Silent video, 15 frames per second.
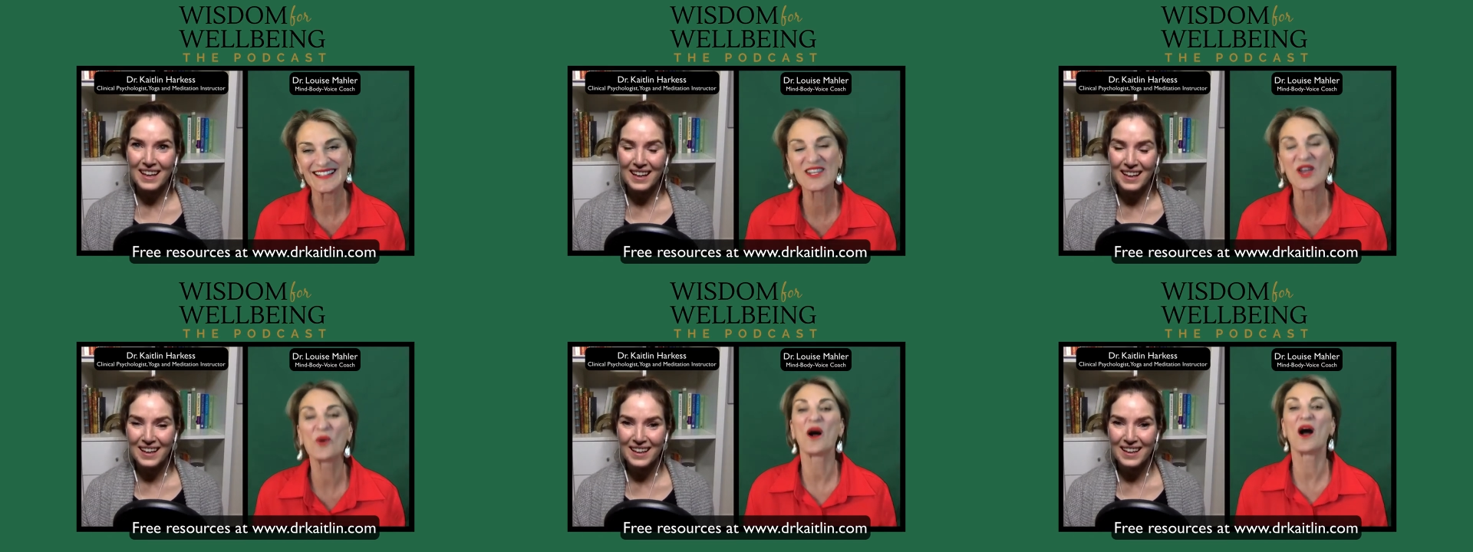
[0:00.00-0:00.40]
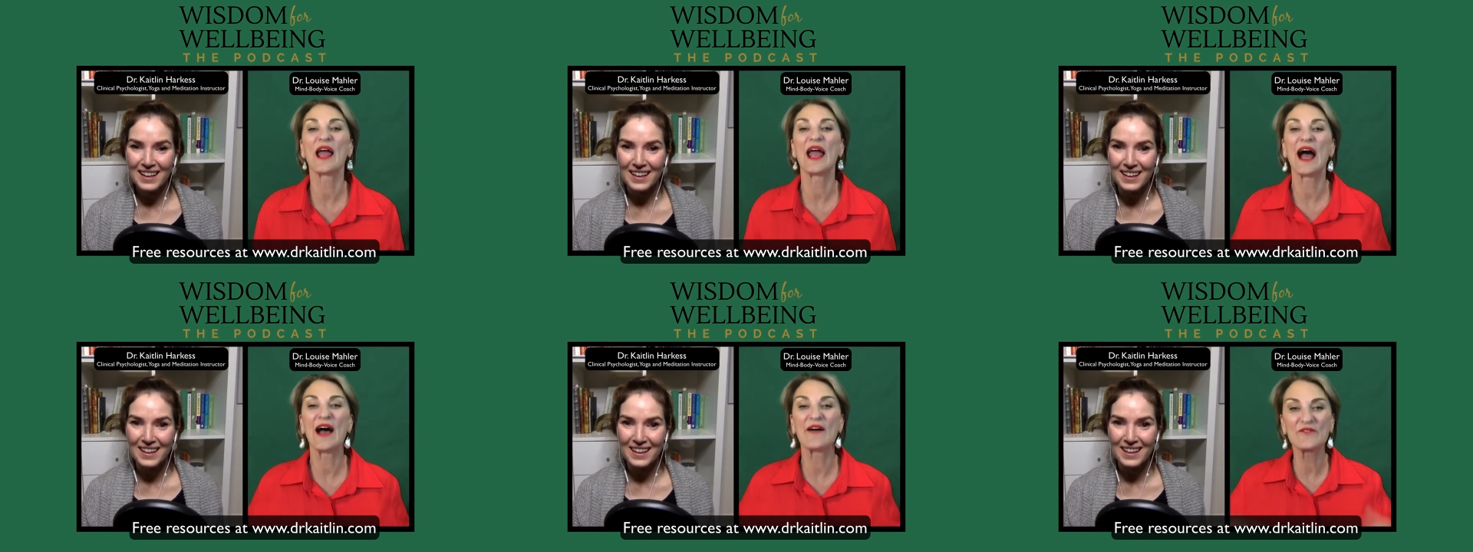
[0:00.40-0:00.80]
Speaker 1: So I
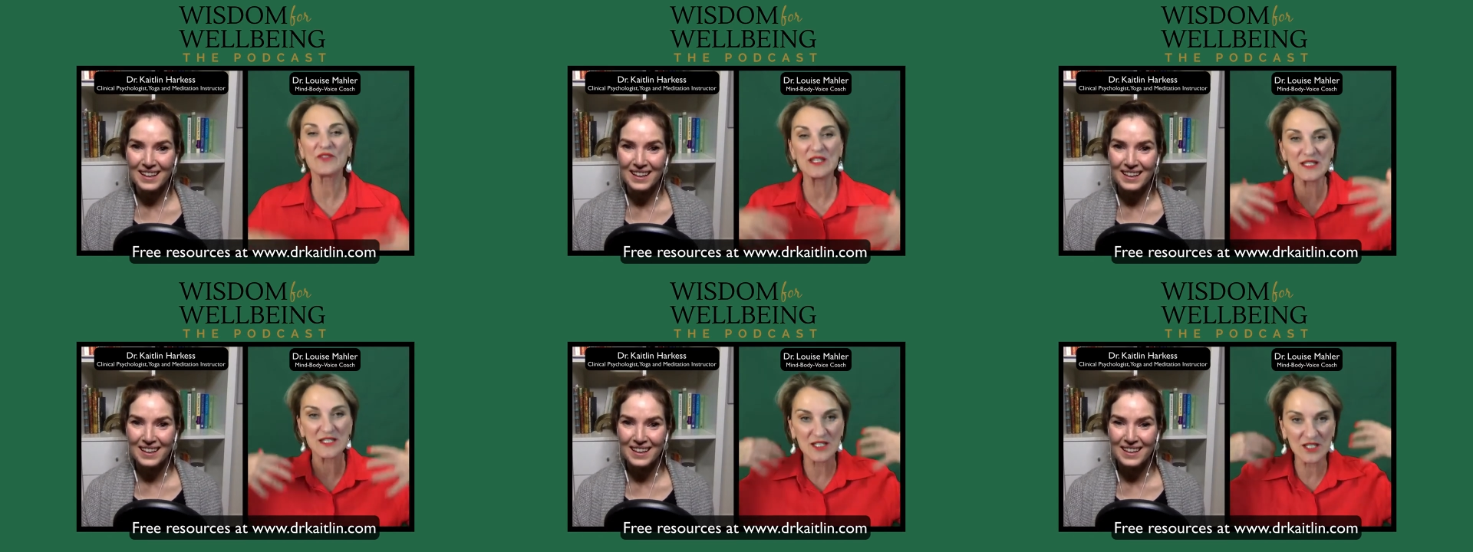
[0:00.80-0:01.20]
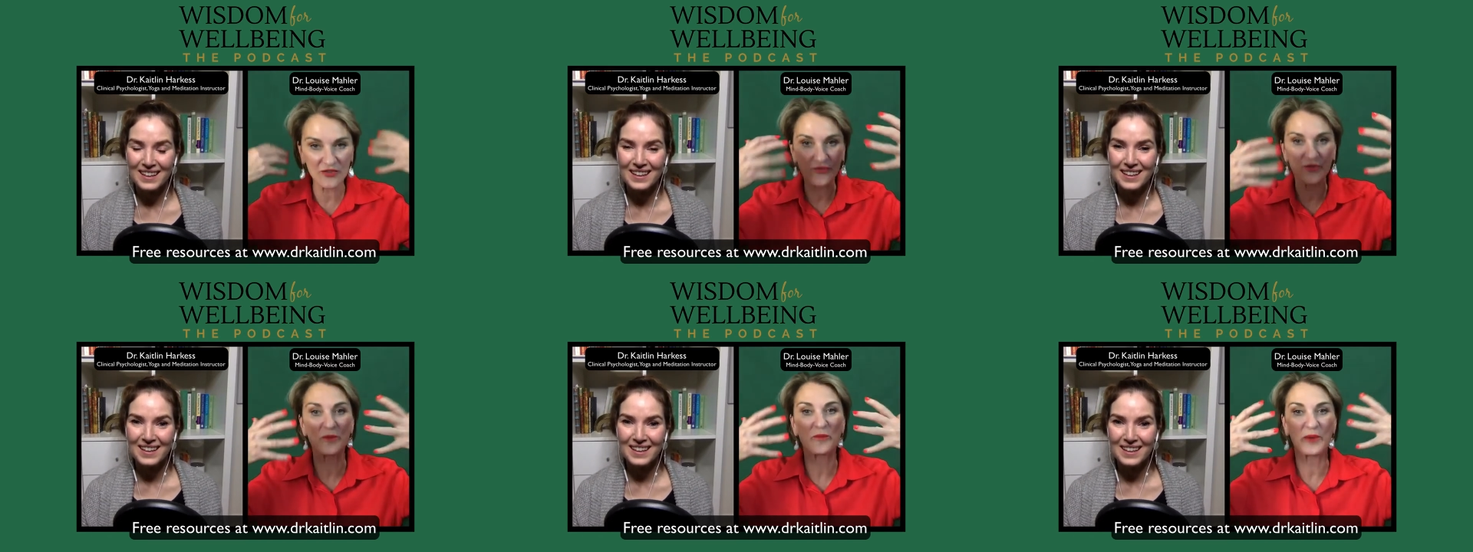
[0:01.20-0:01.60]
have this
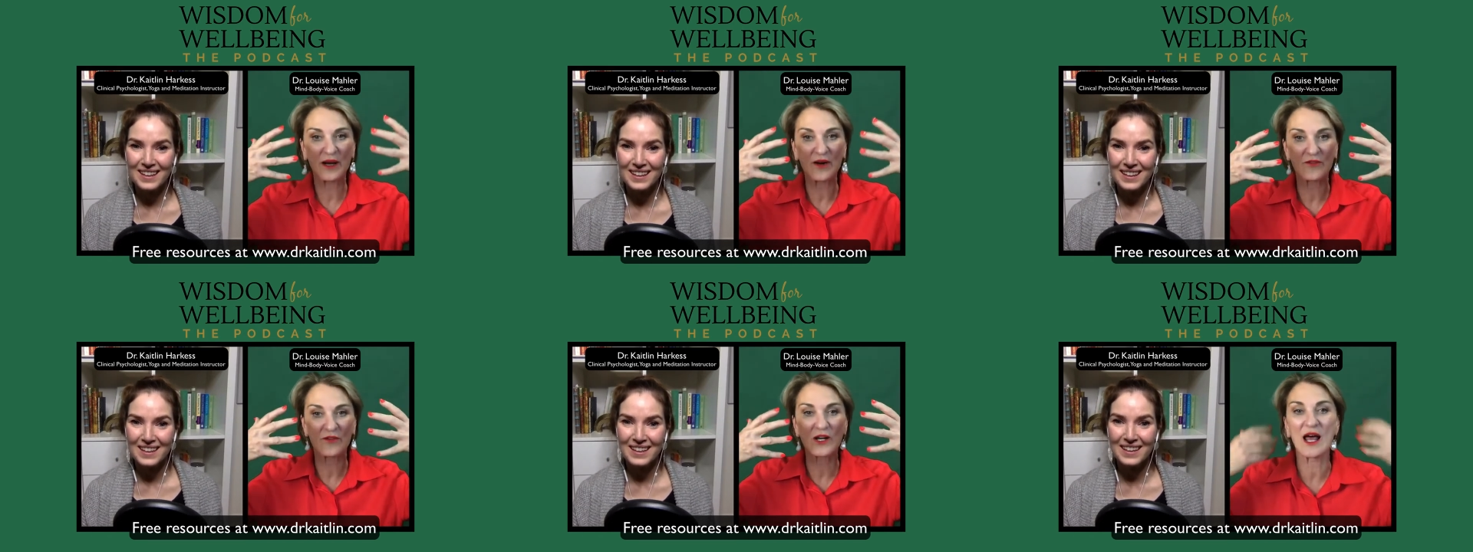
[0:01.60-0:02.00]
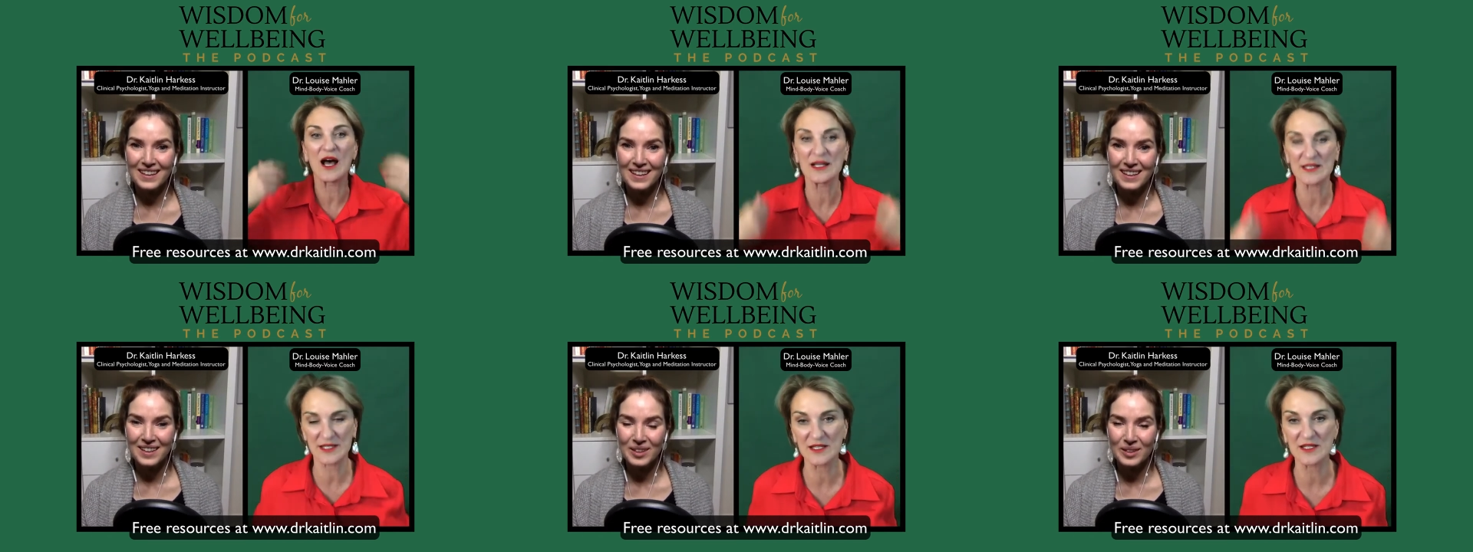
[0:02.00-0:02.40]
different pair of
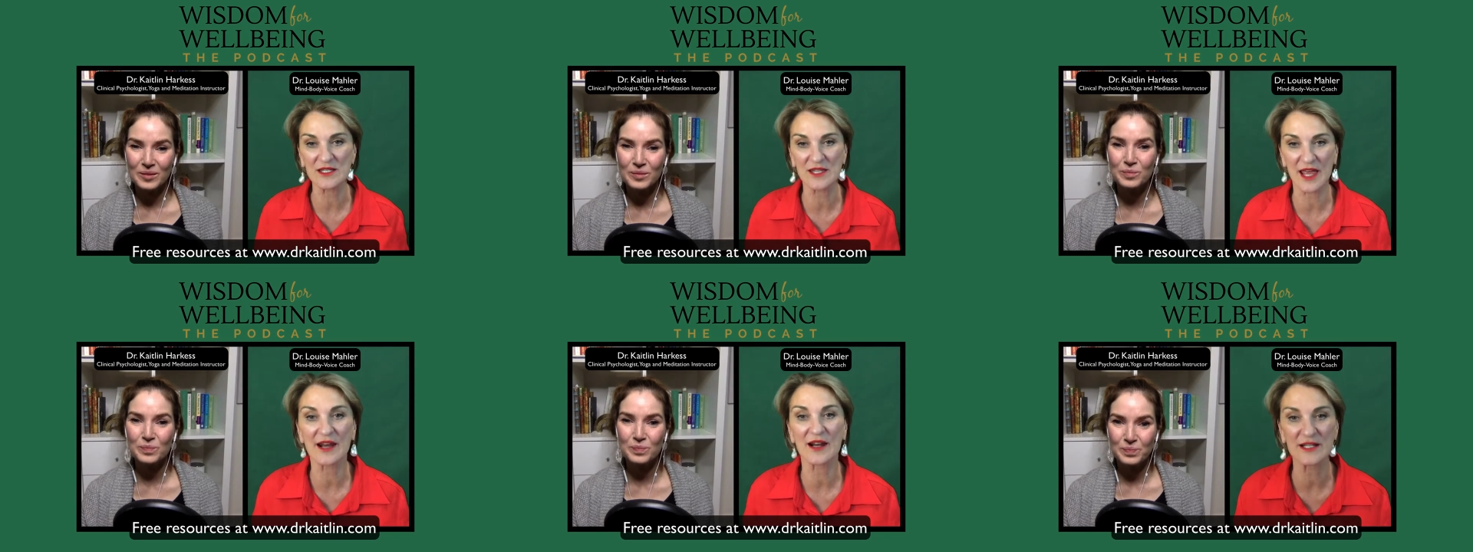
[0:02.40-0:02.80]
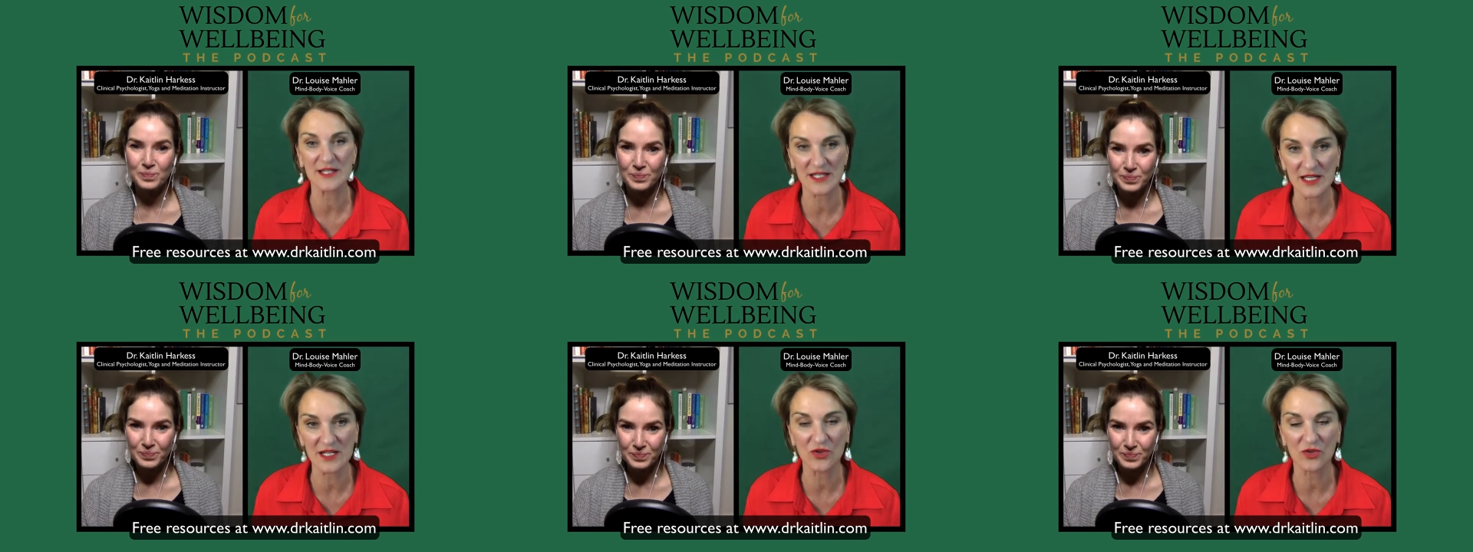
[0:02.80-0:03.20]
glasses that I
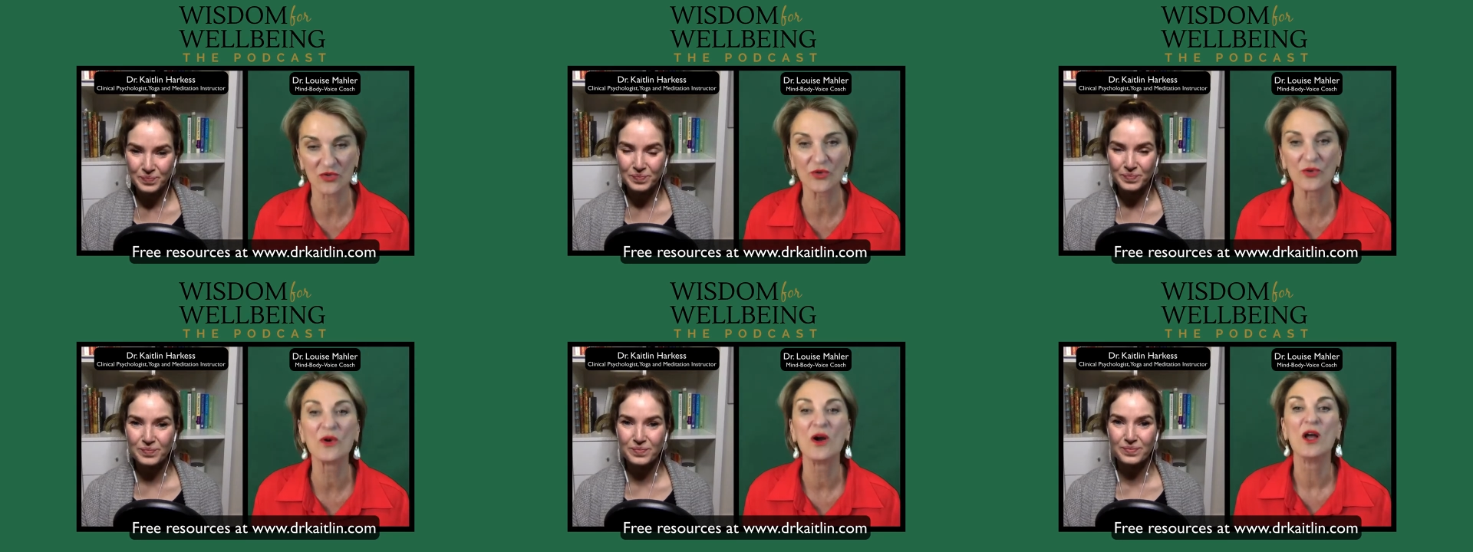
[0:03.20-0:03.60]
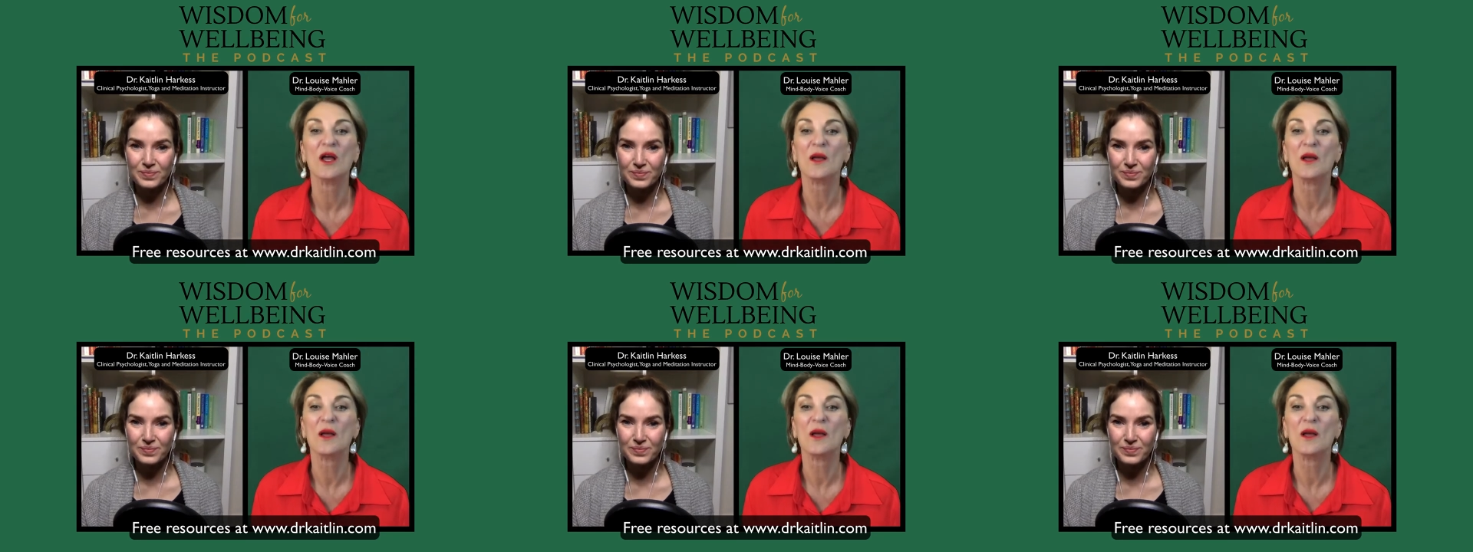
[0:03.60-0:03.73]
see through